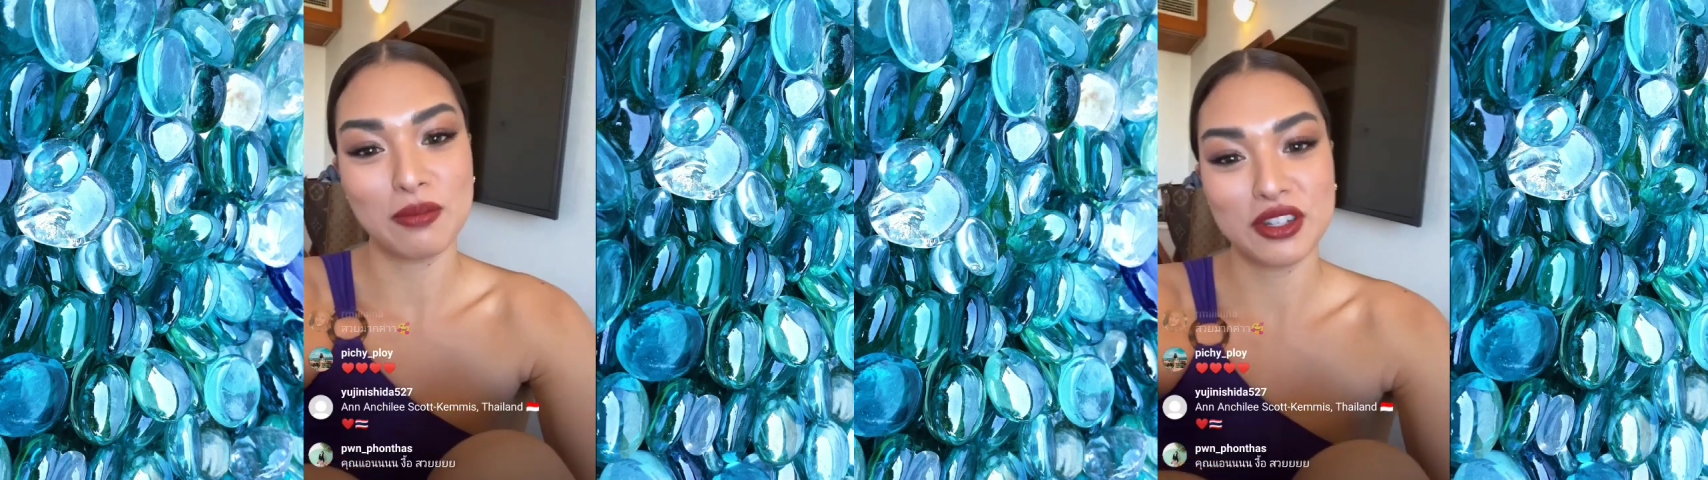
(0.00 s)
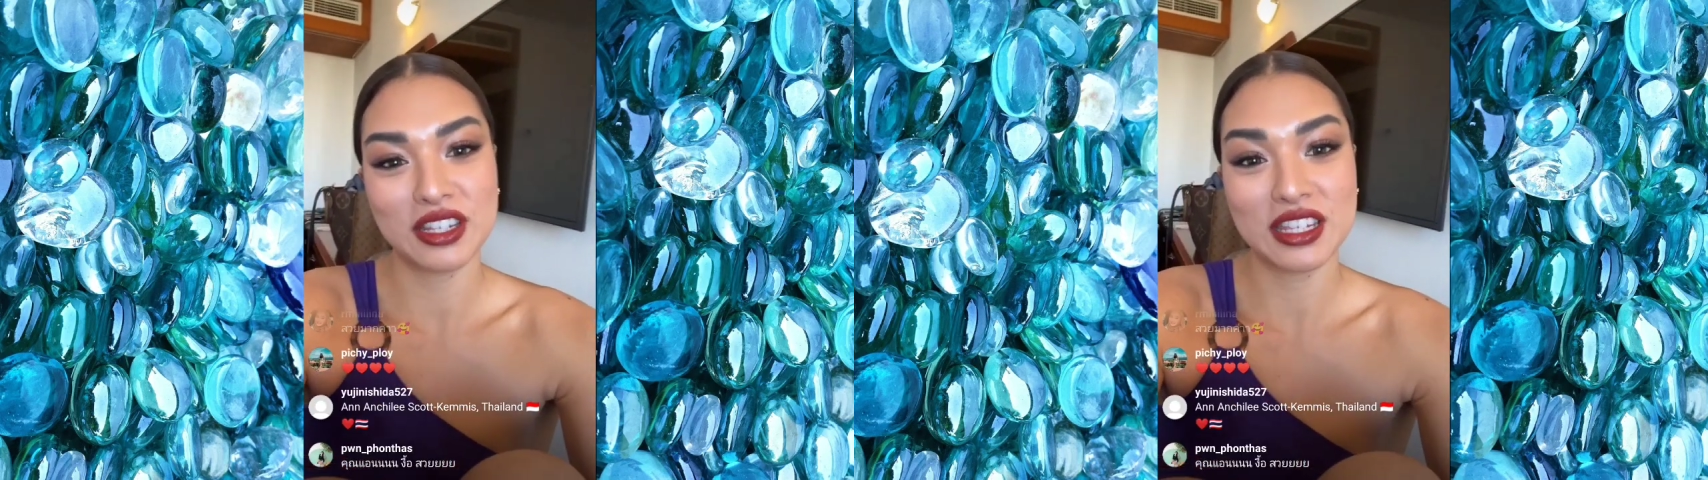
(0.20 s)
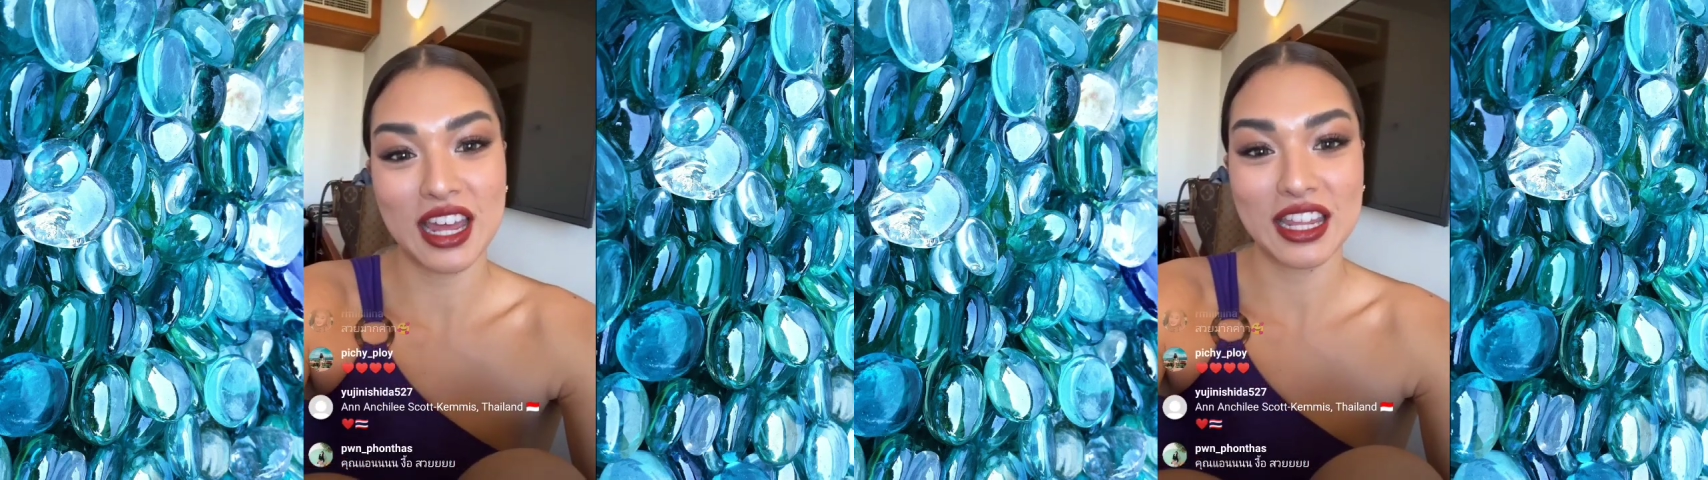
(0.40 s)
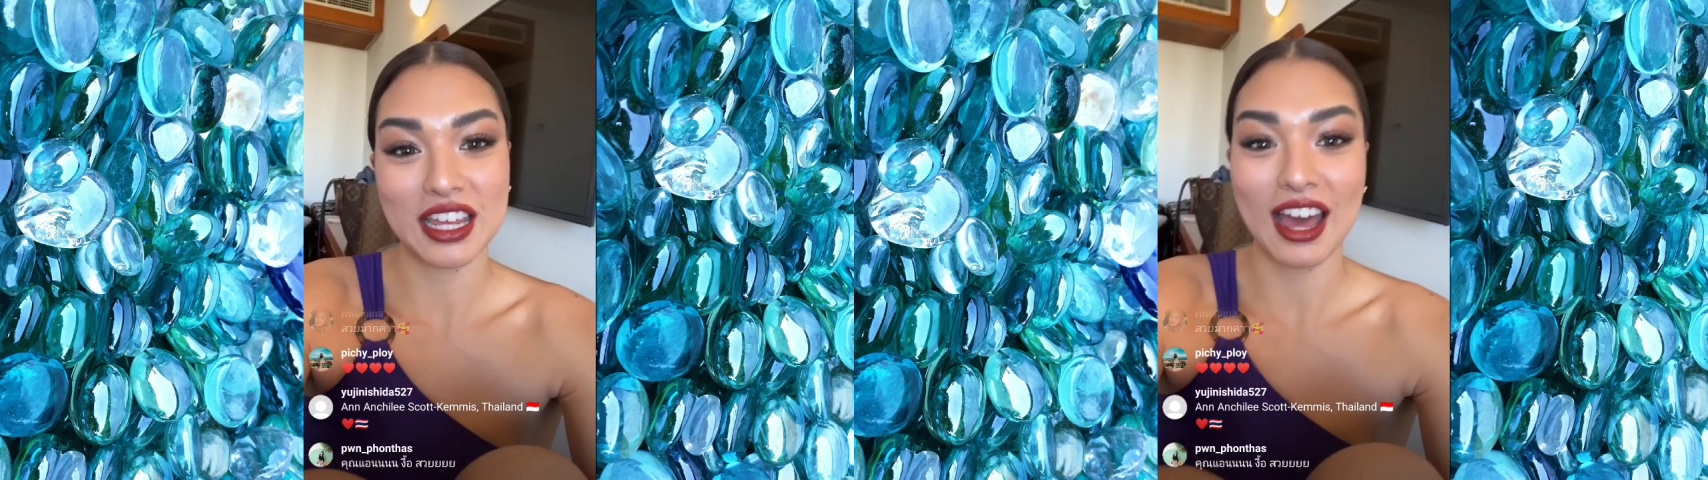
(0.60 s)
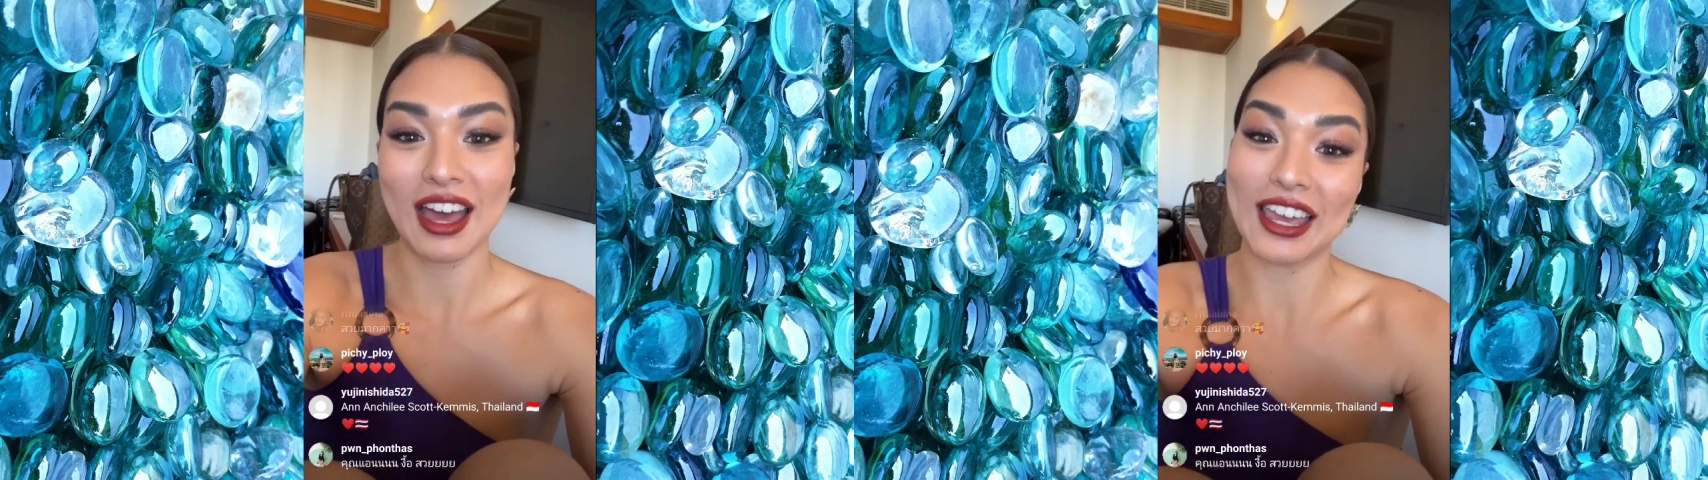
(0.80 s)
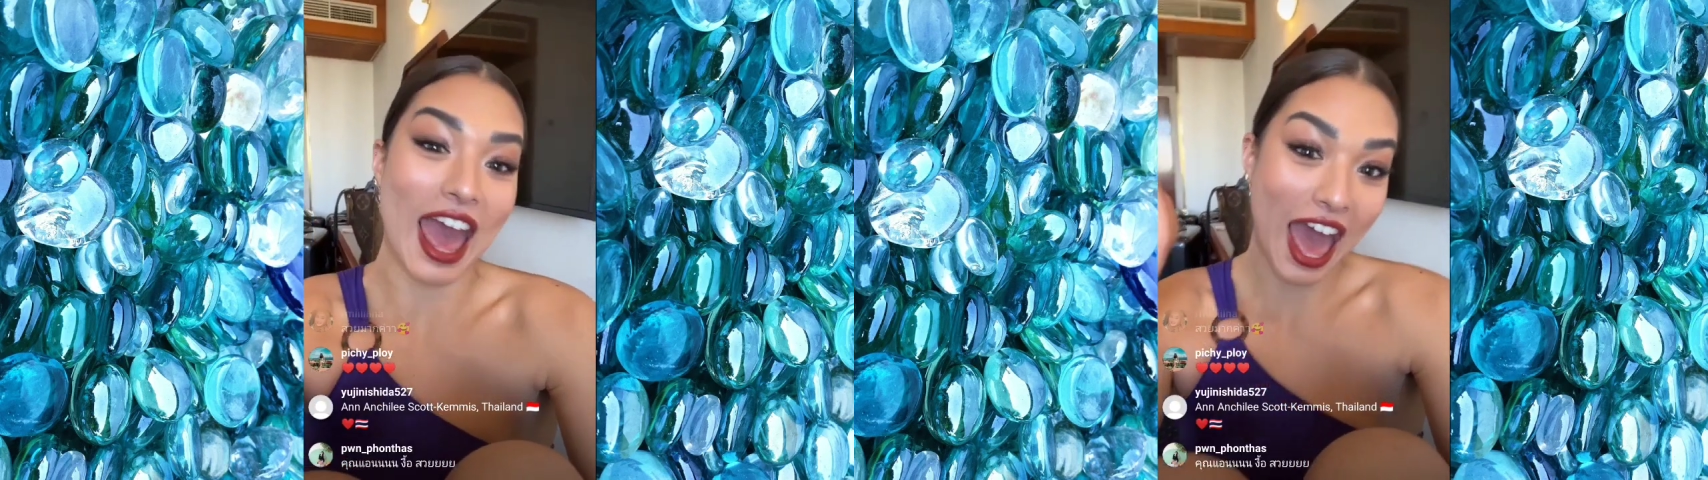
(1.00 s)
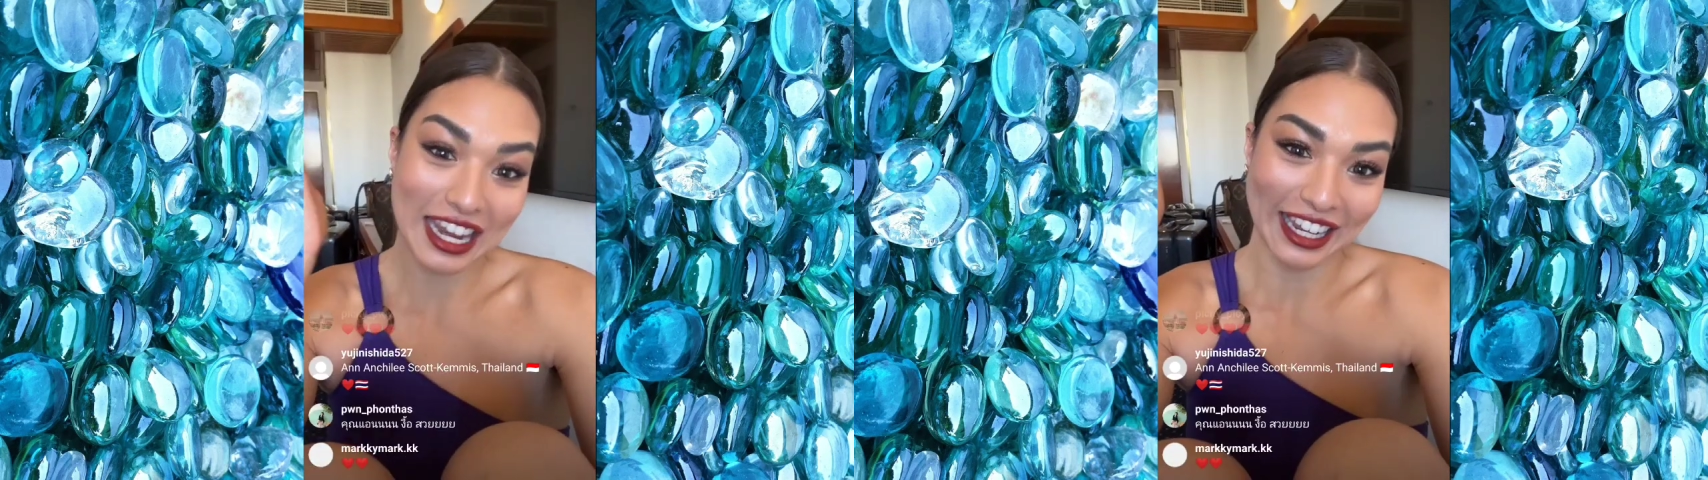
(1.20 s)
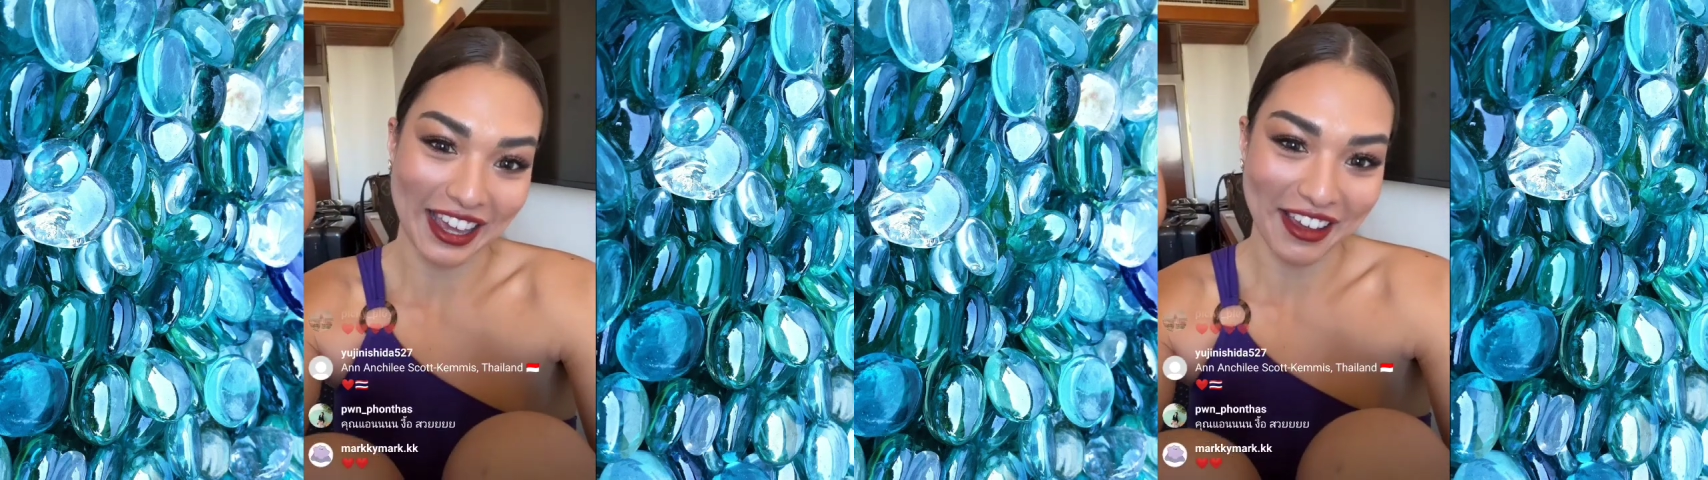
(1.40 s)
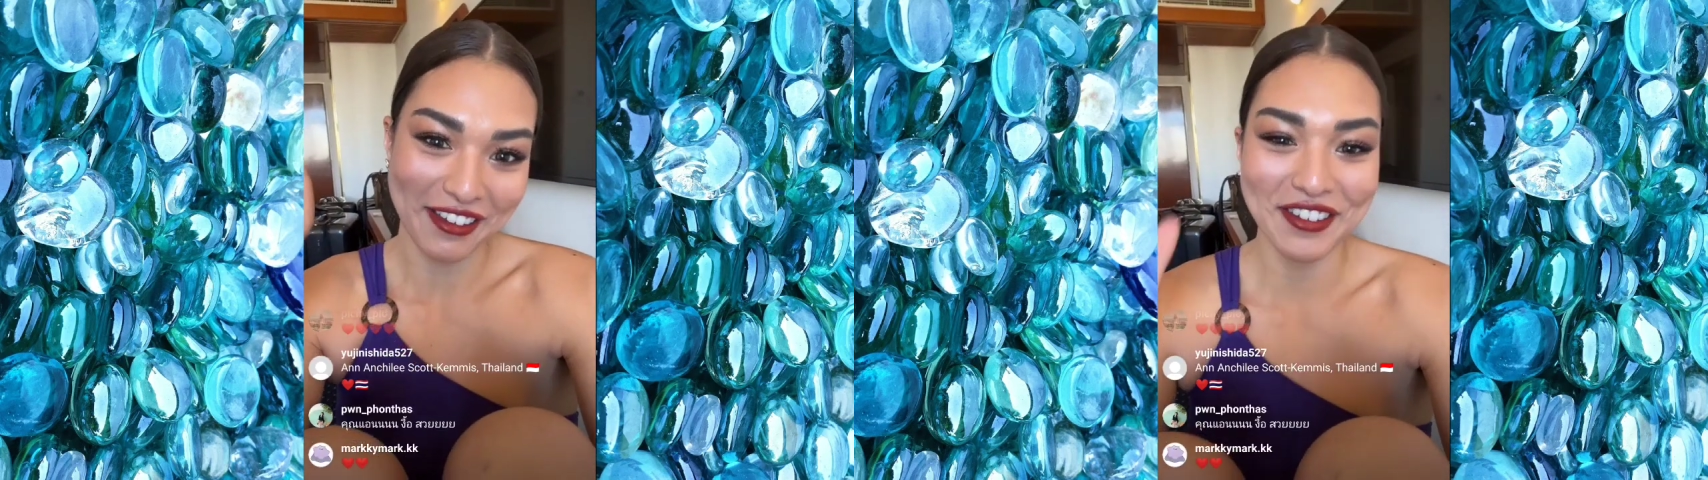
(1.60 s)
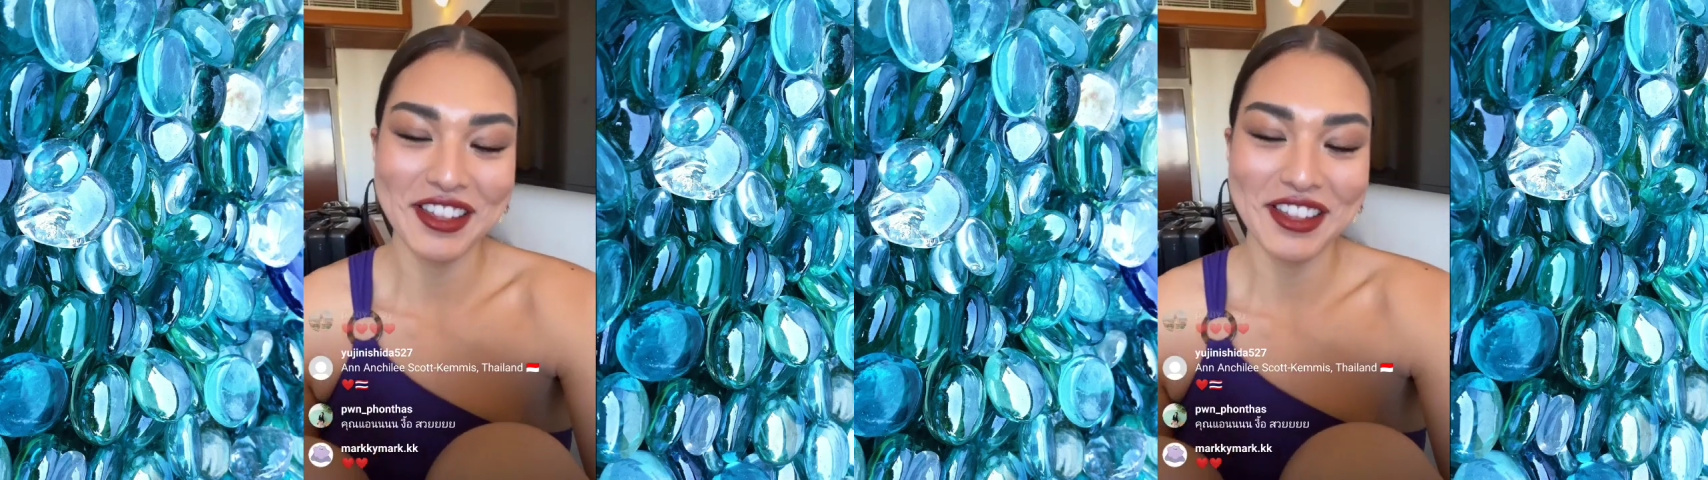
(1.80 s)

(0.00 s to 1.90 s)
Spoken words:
to say that I can leave.